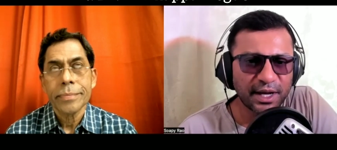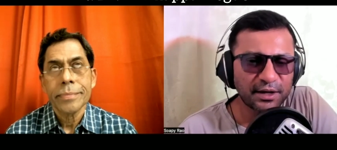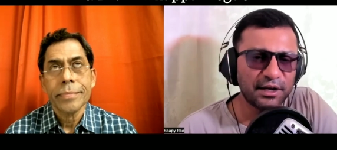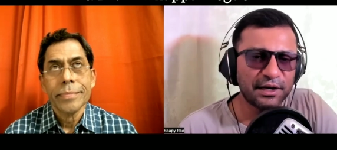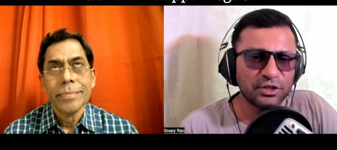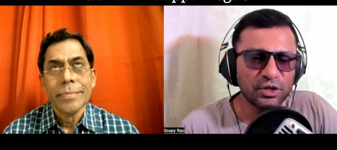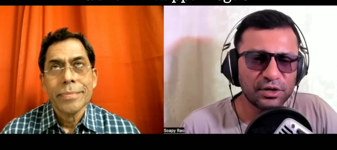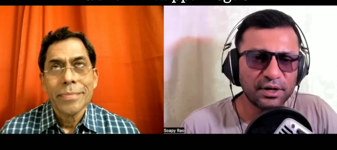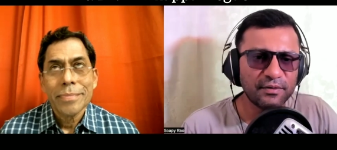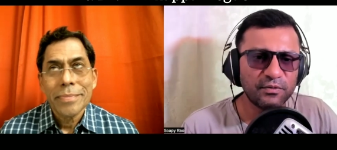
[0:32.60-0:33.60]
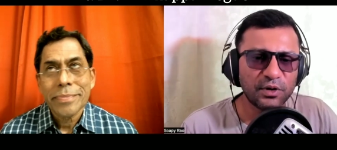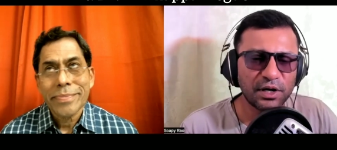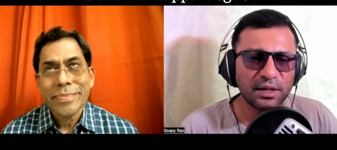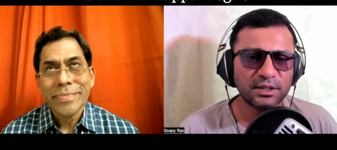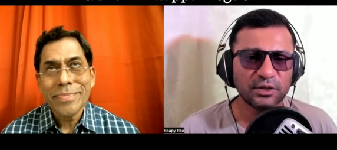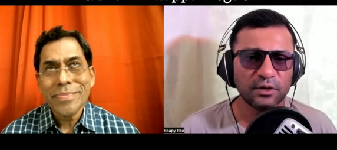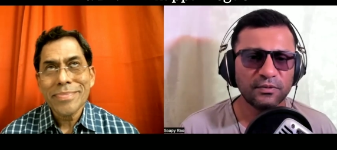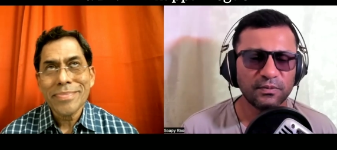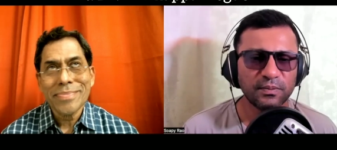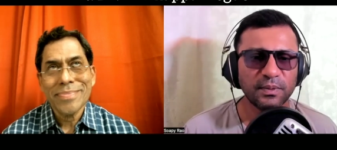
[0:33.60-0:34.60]
Speaker 1: technically children have really sort
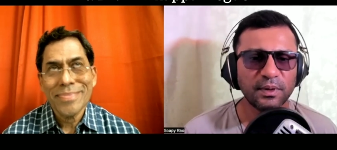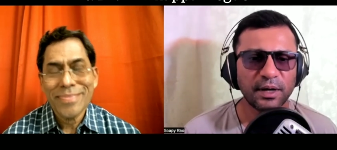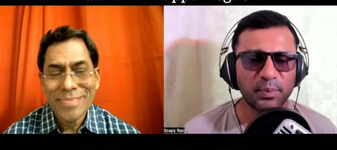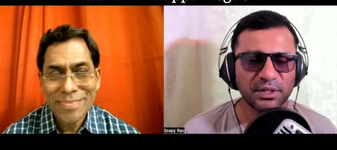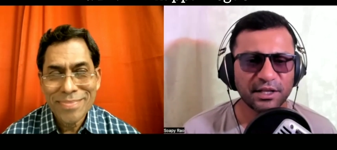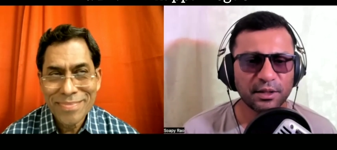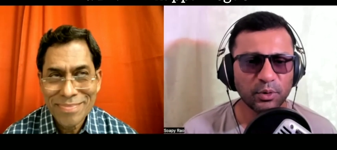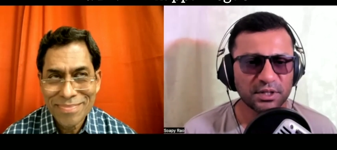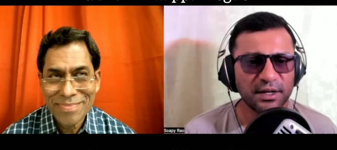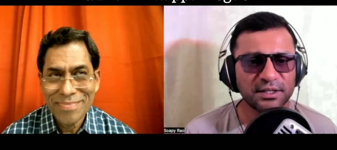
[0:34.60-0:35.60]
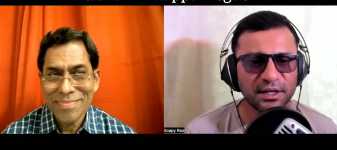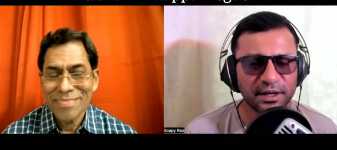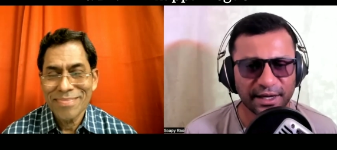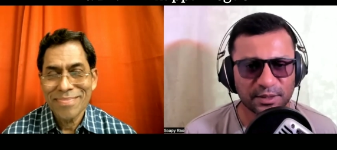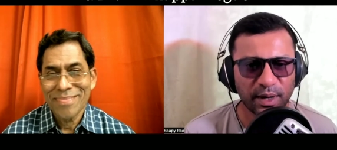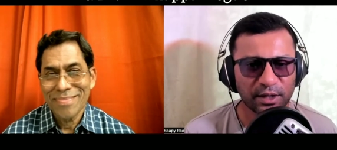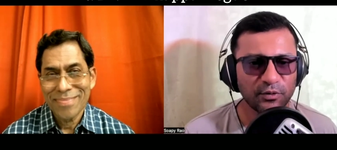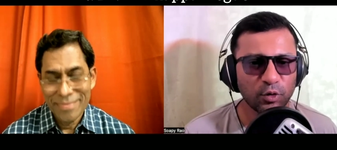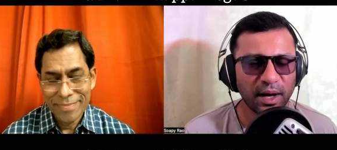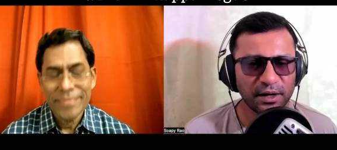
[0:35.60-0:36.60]
of represent the most innocent aspect
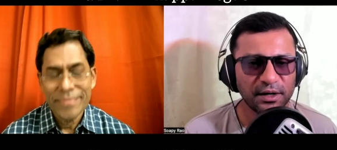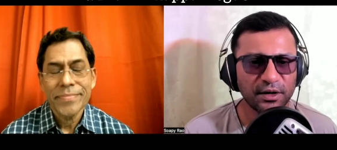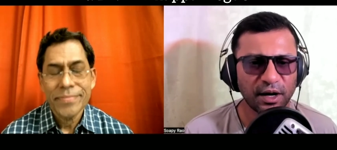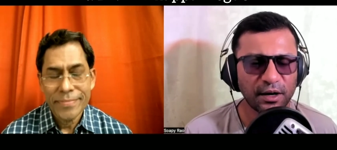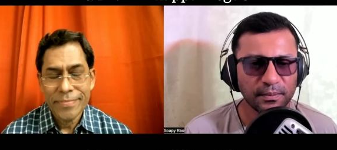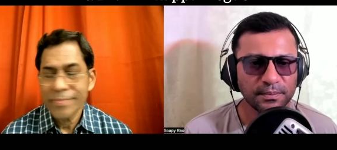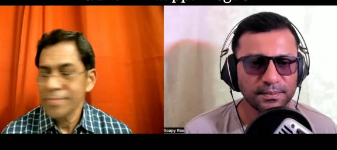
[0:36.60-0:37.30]
of humanity right